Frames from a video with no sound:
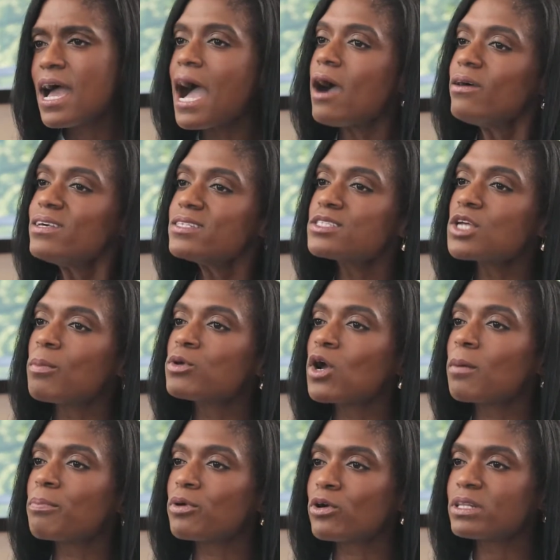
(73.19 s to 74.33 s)
How has
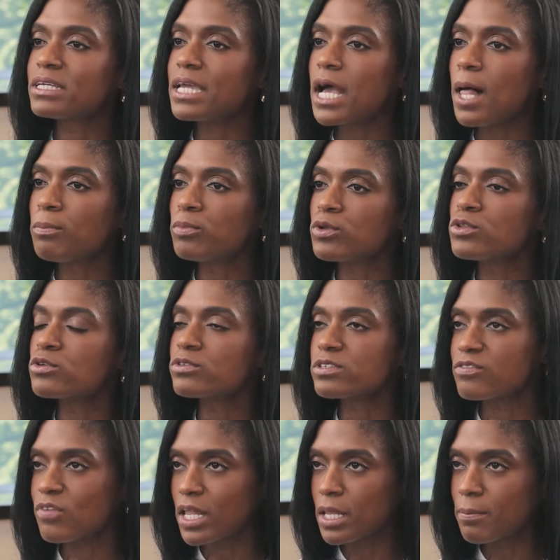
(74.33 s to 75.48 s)
W.R. Berkley helped with your
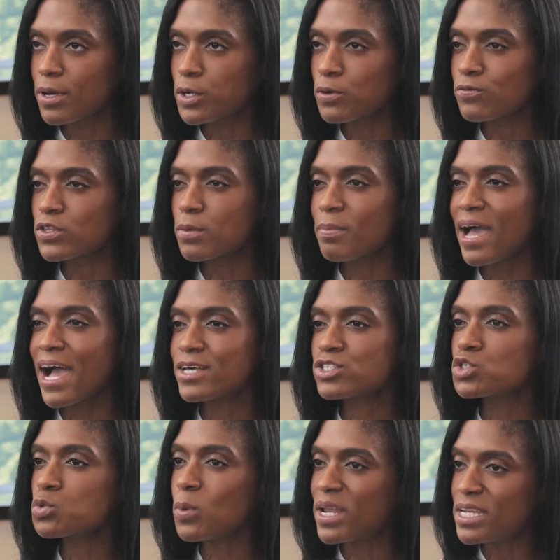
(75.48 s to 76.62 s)
development over the
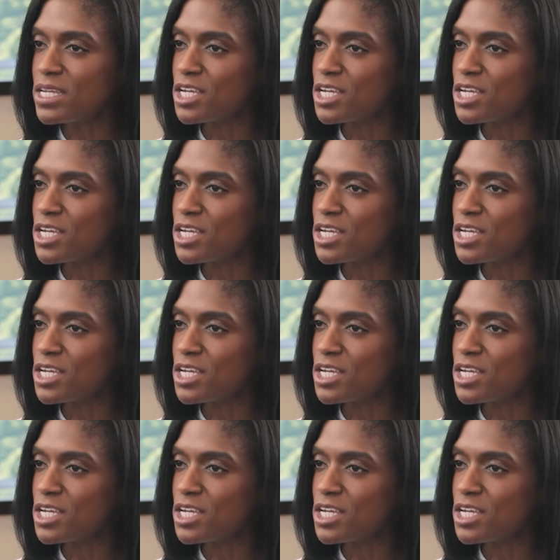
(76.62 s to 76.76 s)
past 20